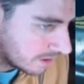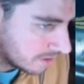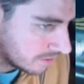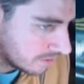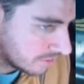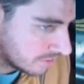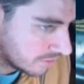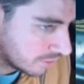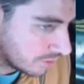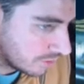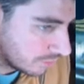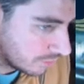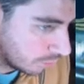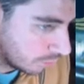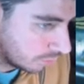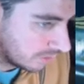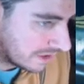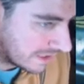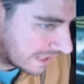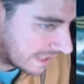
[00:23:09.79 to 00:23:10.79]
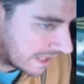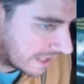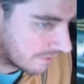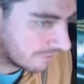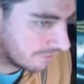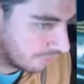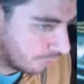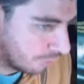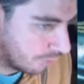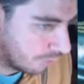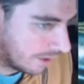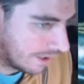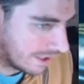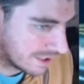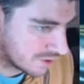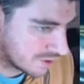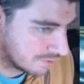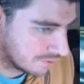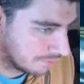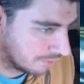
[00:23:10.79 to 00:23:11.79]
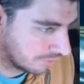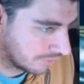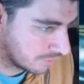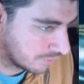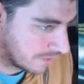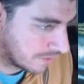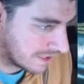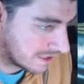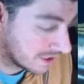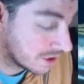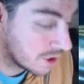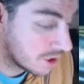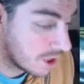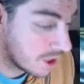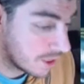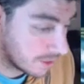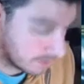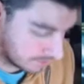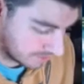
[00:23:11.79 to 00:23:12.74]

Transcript: So you'd only get 4 extra balls for the raid, not